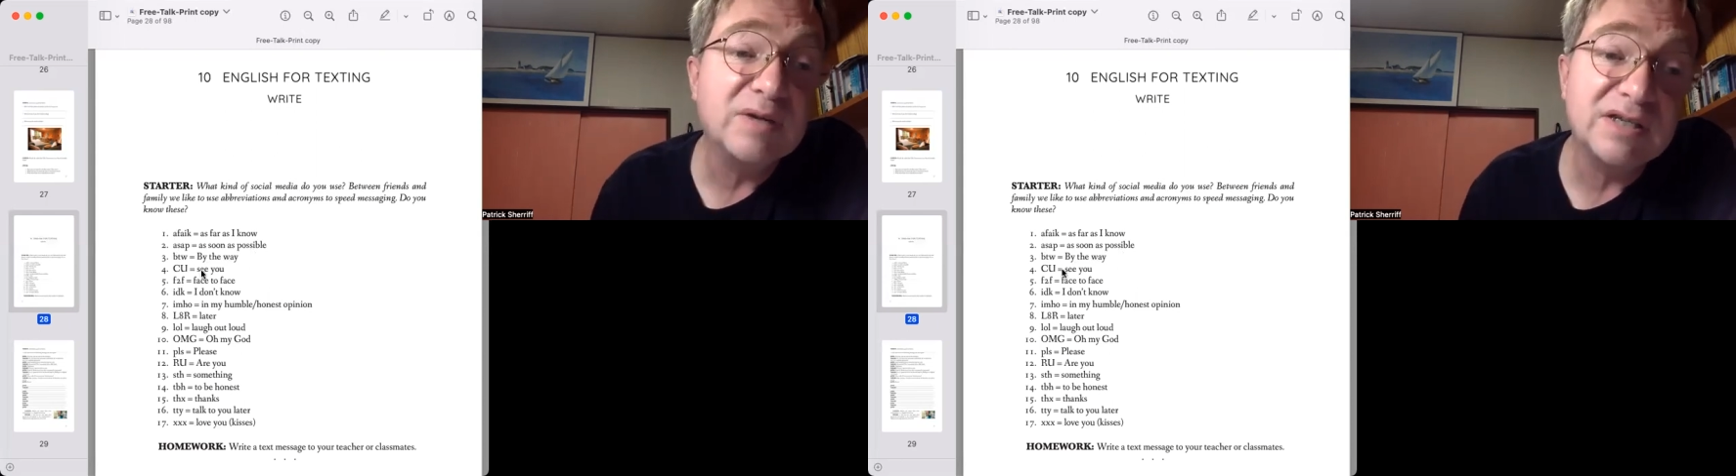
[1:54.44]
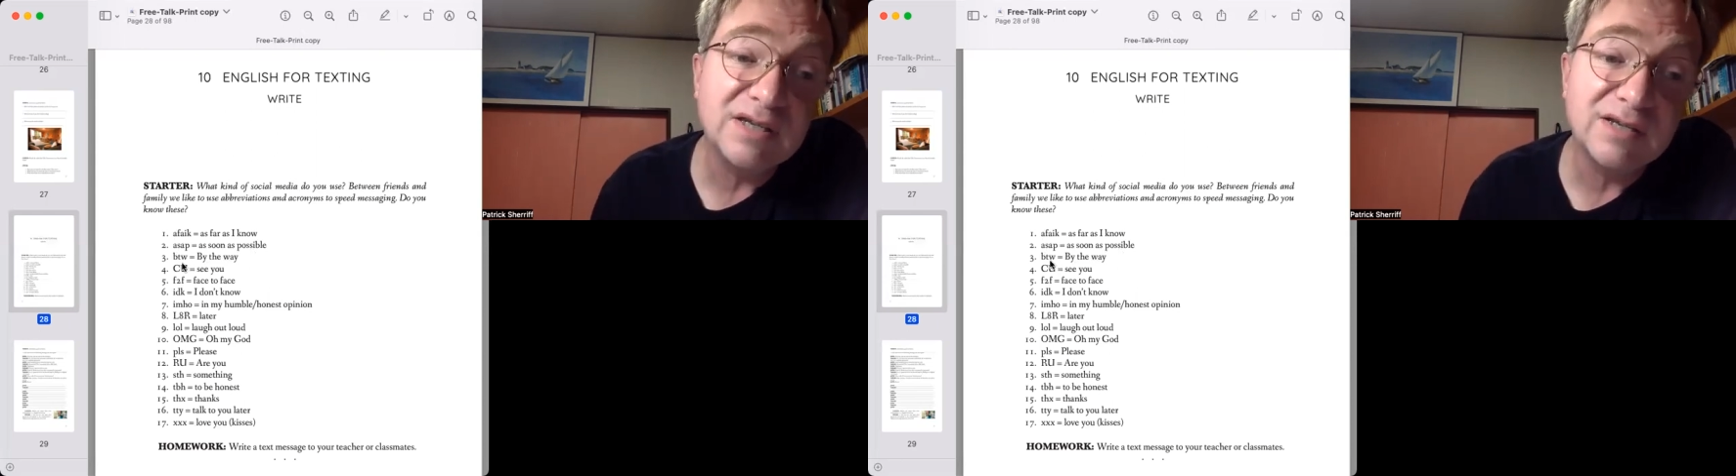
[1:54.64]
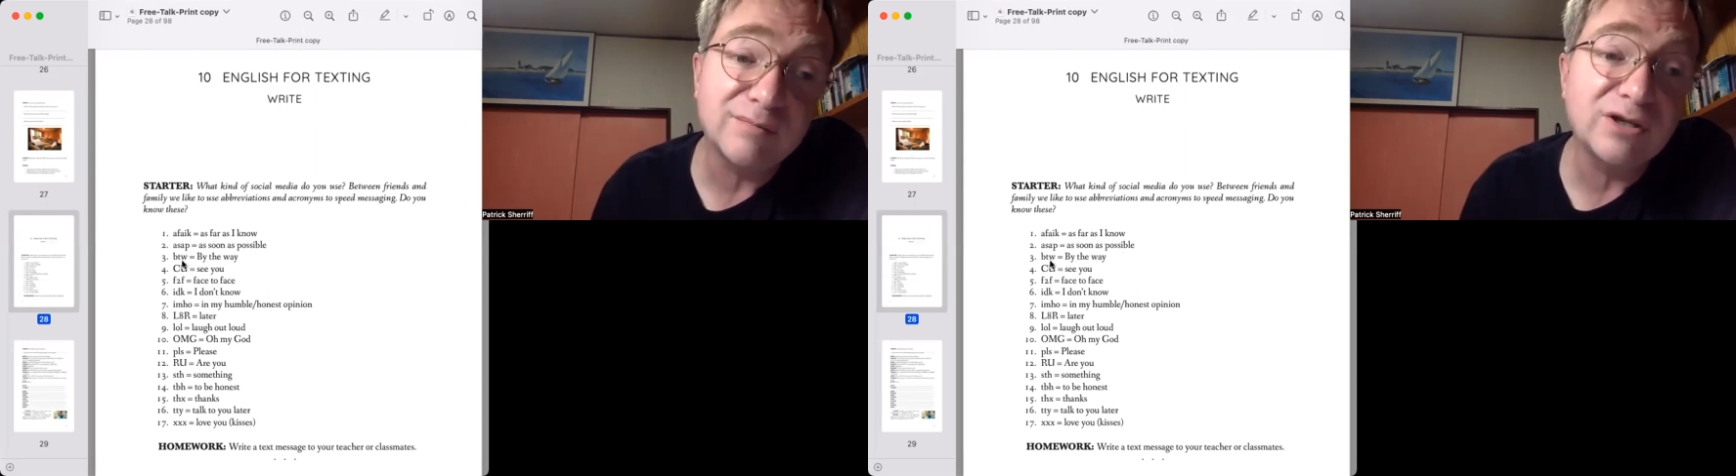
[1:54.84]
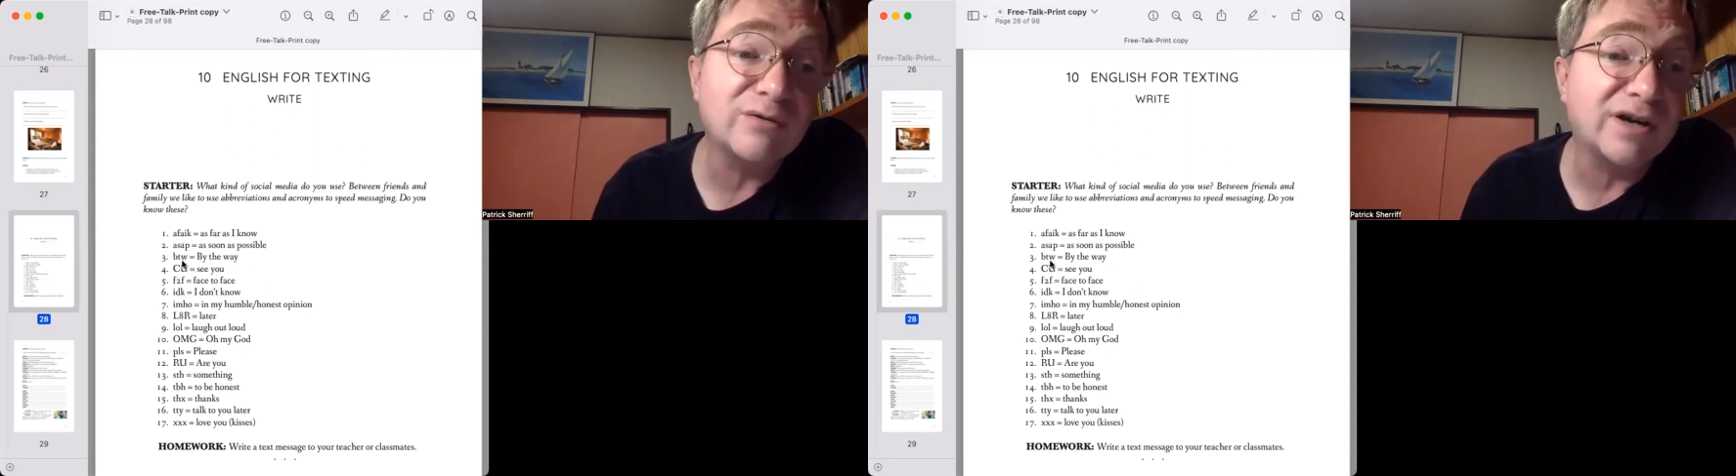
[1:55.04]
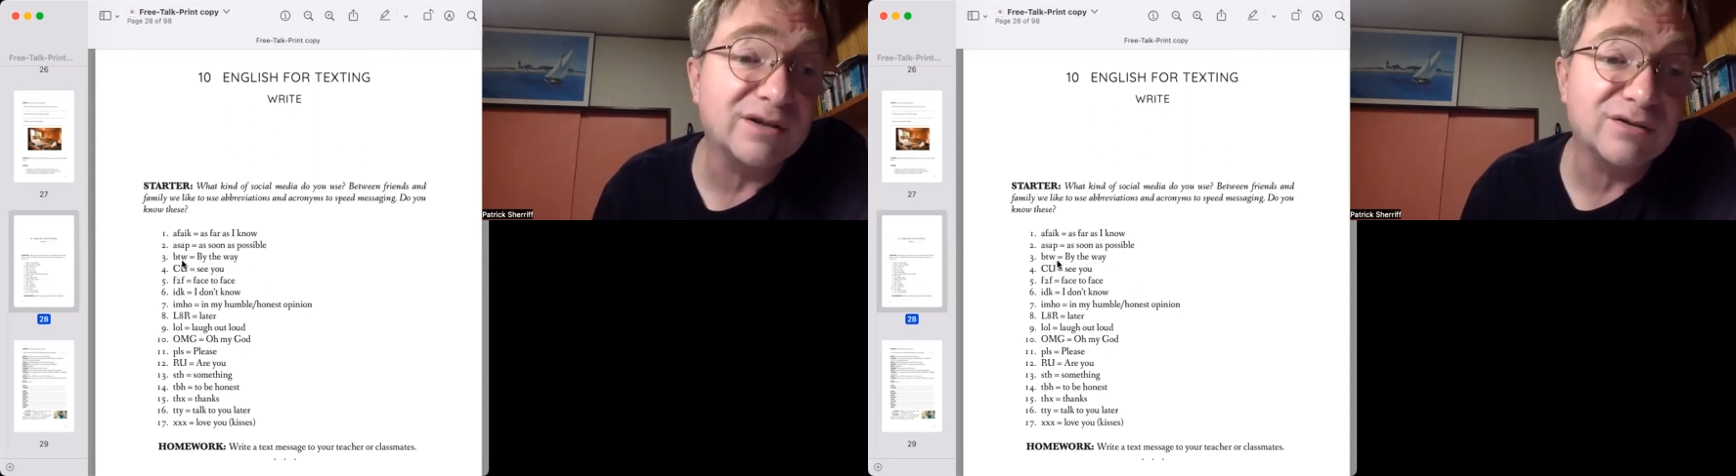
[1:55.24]

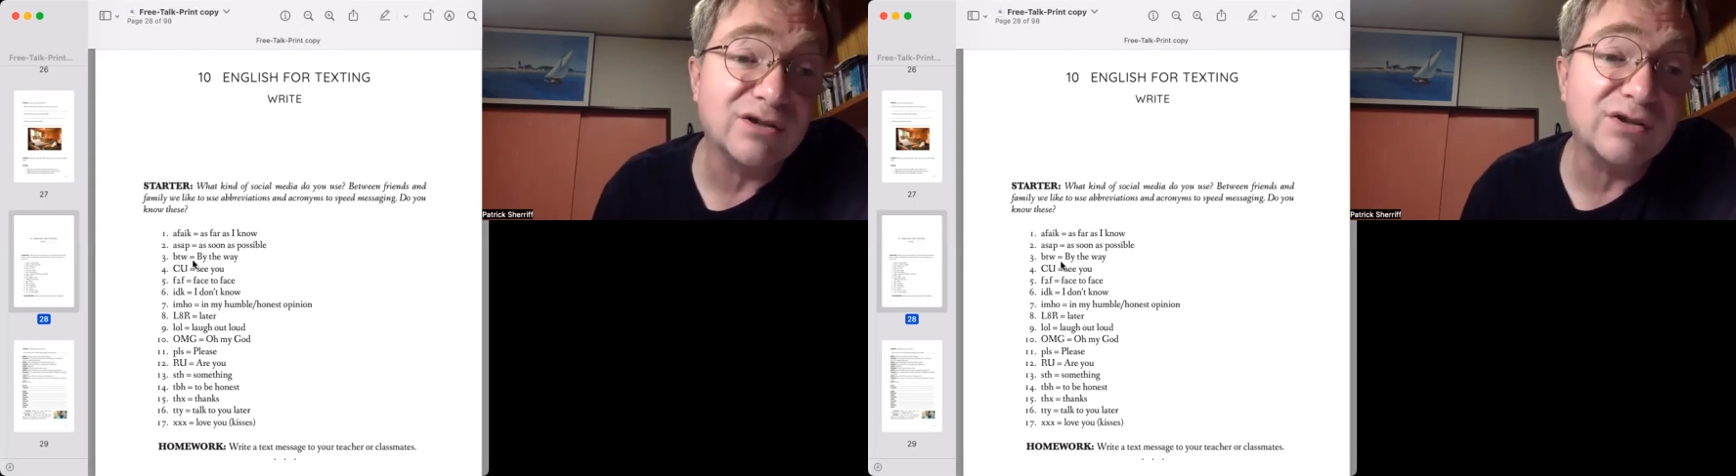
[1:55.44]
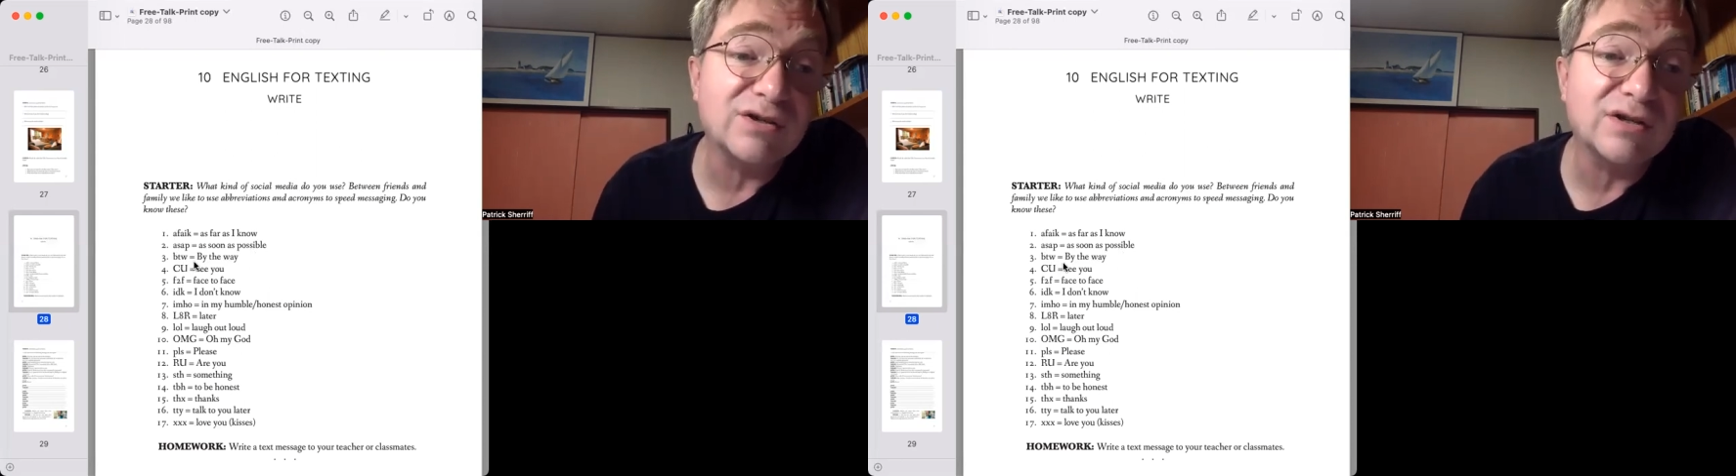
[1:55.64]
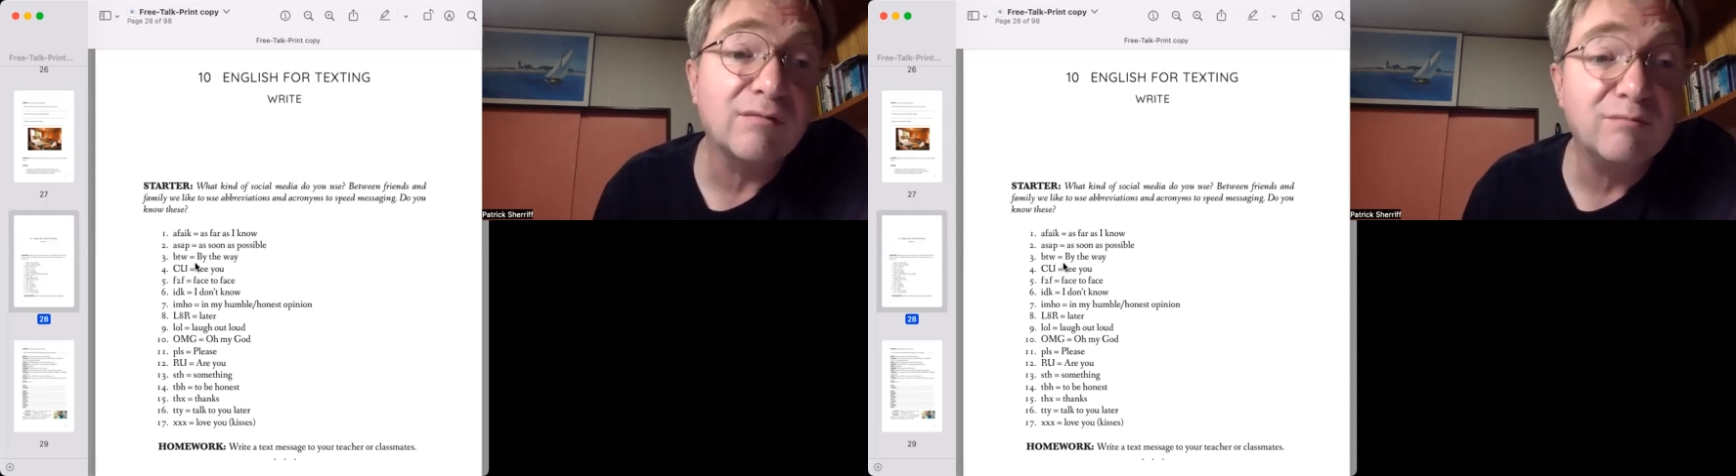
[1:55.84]
BTW, I use a lot.